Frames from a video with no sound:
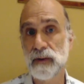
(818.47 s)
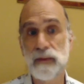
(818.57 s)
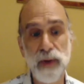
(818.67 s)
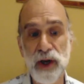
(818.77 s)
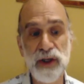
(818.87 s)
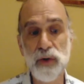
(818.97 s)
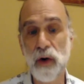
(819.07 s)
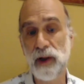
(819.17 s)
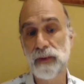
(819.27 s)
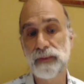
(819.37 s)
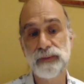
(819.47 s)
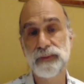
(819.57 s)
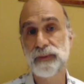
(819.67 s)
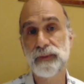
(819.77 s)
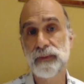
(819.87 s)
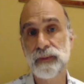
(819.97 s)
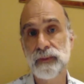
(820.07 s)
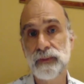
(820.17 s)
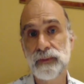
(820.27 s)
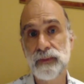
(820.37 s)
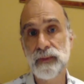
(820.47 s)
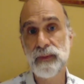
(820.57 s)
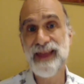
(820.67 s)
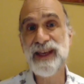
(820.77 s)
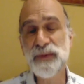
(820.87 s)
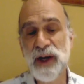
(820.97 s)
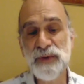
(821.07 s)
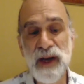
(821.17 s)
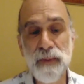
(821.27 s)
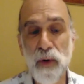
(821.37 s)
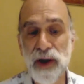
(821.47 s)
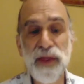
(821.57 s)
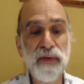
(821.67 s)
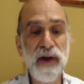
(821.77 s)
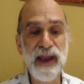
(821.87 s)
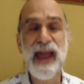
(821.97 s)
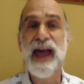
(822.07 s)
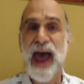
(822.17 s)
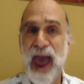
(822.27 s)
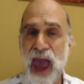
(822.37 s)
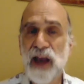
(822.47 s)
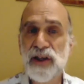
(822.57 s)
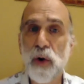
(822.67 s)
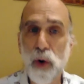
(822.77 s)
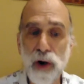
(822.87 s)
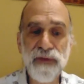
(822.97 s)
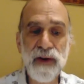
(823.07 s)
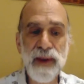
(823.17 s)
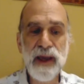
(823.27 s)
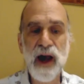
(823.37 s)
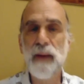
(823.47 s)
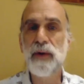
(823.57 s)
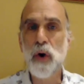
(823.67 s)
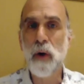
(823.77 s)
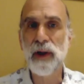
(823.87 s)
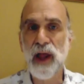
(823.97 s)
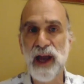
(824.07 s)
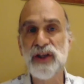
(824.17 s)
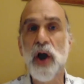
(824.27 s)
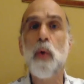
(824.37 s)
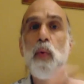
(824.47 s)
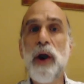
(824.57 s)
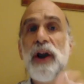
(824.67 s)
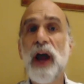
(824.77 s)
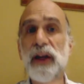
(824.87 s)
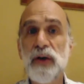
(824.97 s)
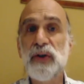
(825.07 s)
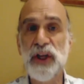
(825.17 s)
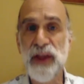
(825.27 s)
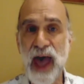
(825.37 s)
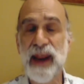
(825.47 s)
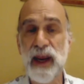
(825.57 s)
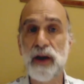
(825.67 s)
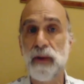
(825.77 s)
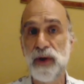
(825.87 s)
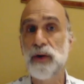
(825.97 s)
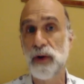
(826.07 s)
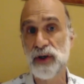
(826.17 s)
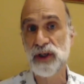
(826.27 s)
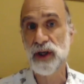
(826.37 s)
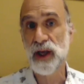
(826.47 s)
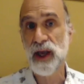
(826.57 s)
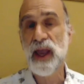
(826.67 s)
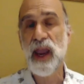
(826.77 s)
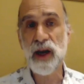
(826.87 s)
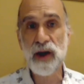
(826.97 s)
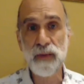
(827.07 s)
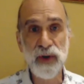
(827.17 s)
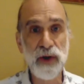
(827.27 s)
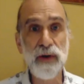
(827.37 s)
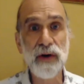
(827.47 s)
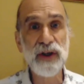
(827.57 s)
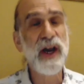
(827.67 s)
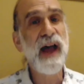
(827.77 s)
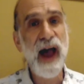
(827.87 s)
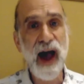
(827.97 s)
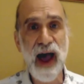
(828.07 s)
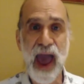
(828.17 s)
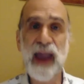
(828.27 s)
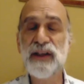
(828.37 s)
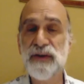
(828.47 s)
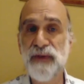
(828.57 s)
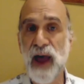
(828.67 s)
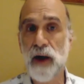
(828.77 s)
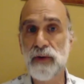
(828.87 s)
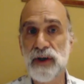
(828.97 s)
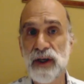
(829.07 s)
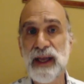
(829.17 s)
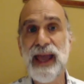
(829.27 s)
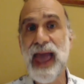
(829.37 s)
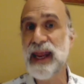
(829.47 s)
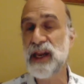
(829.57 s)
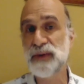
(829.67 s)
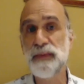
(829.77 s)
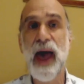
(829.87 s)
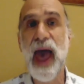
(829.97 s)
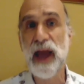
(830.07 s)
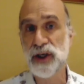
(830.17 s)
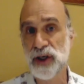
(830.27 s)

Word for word: but it's normal. And this brings me to point three hacks often become normalized. We're not used to that in computers. In computers, a hack is found and it is patched.